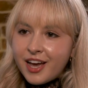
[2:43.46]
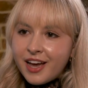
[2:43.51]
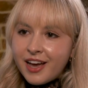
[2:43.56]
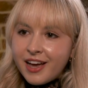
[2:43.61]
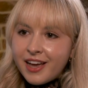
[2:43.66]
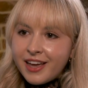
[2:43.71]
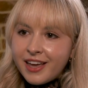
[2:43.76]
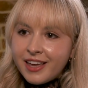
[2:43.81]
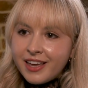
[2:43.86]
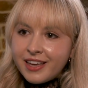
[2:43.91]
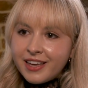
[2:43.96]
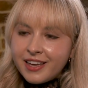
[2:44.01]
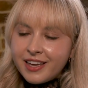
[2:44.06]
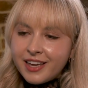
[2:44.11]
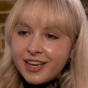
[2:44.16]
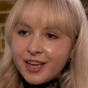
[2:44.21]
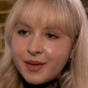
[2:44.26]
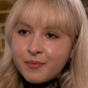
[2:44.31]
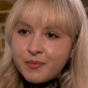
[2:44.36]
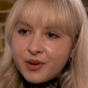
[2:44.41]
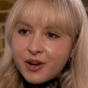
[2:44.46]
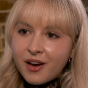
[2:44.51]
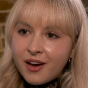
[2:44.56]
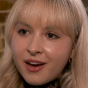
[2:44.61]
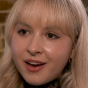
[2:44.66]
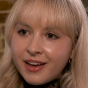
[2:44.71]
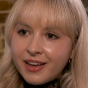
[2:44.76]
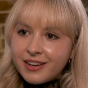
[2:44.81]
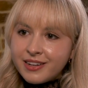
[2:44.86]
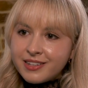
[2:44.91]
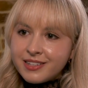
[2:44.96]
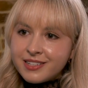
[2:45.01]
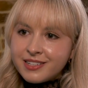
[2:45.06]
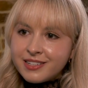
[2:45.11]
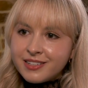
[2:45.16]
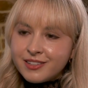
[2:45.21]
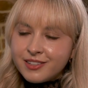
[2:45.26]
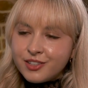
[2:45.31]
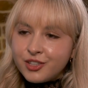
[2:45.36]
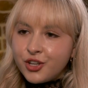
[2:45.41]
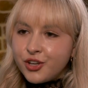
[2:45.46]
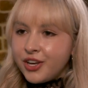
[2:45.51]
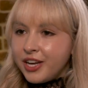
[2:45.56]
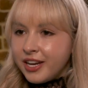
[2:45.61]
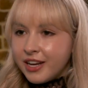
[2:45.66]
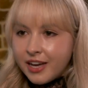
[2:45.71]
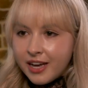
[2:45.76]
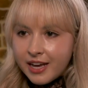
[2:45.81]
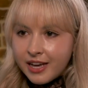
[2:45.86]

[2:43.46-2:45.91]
I am not looking